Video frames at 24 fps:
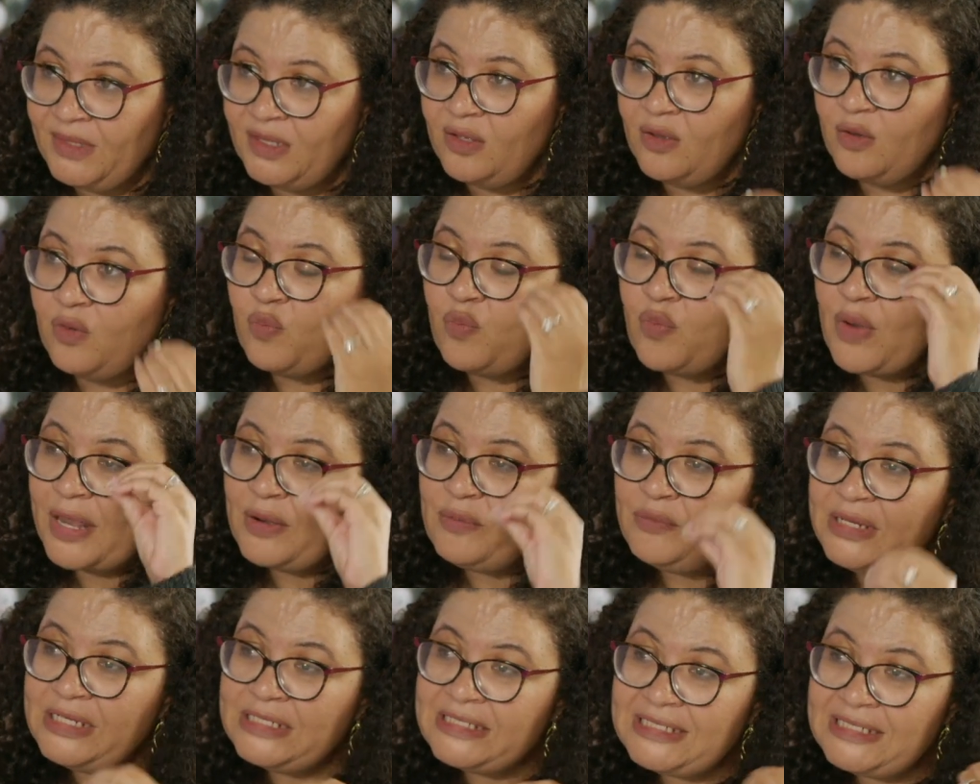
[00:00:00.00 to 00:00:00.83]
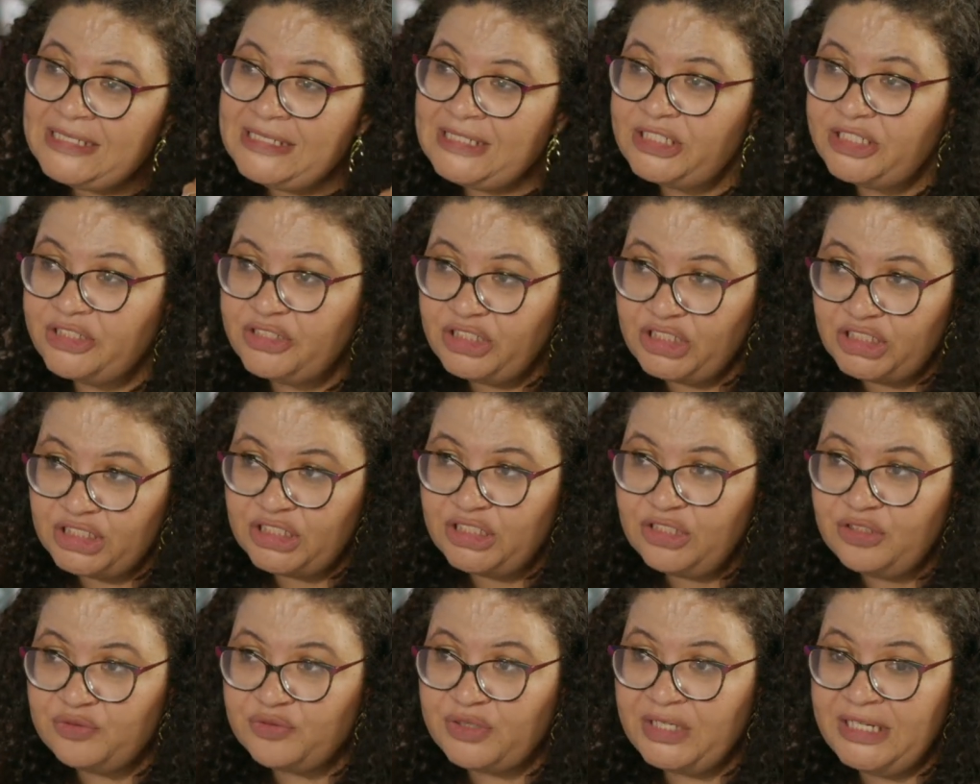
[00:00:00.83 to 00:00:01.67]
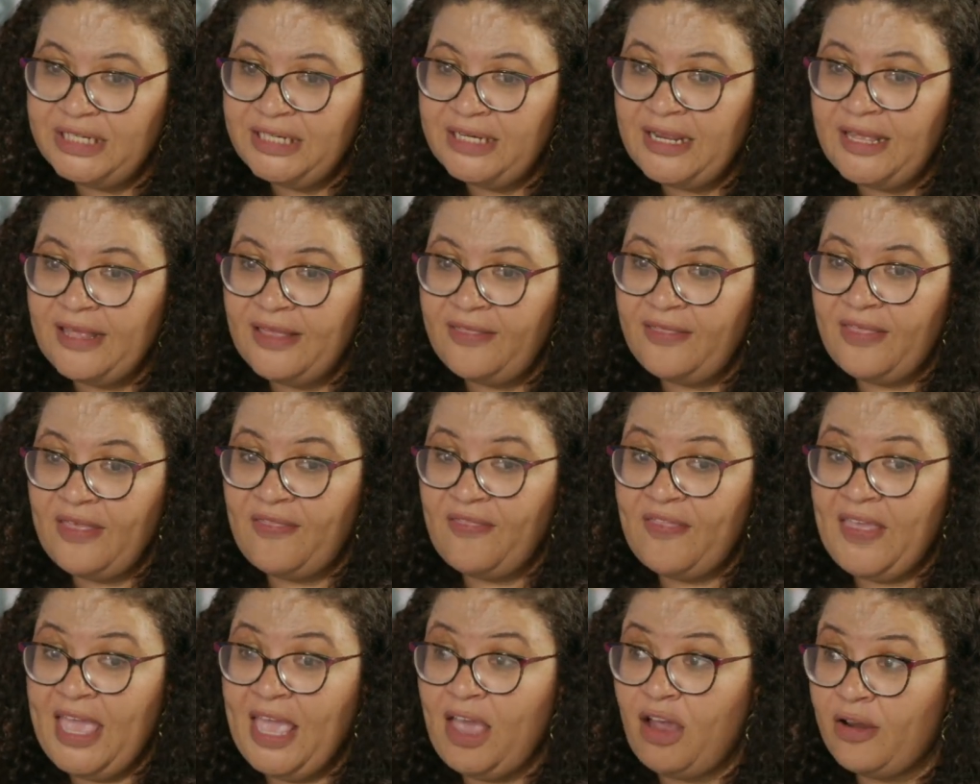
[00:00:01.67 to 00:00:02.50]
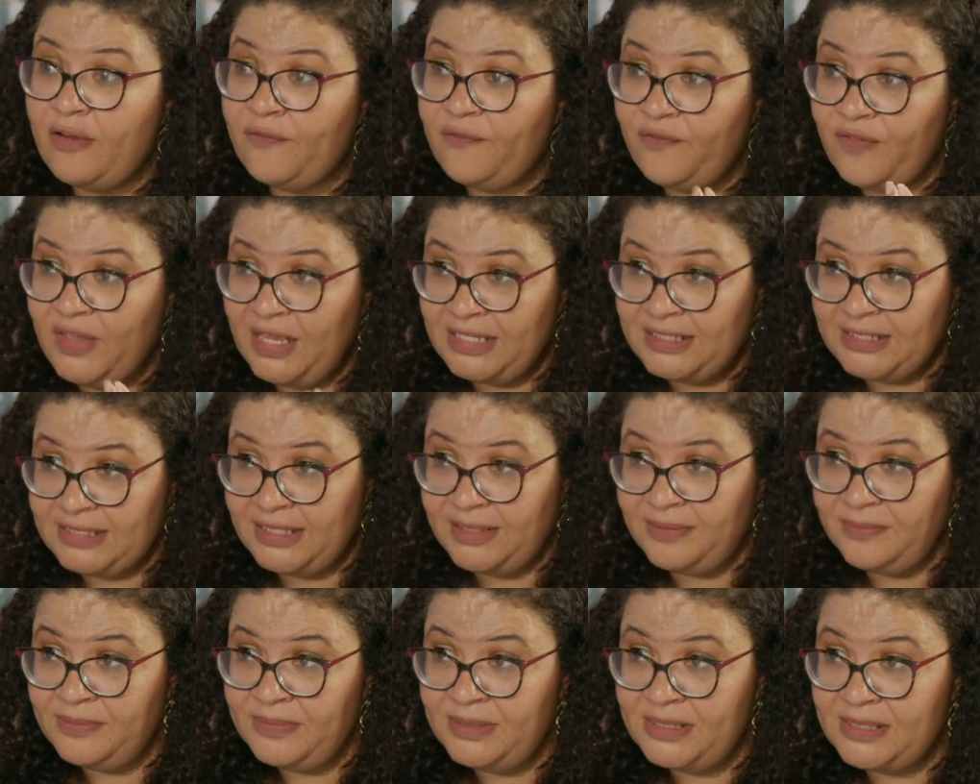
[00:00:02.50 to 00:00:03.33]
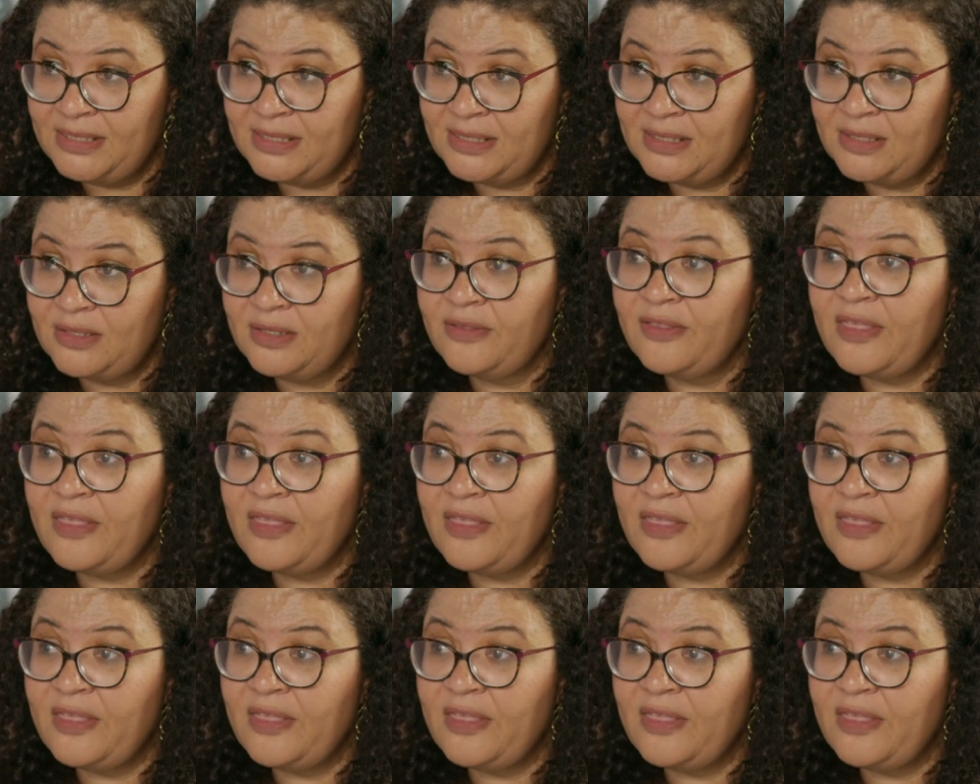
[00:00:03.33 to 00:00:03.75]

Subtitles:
When we teach our children that they are victims,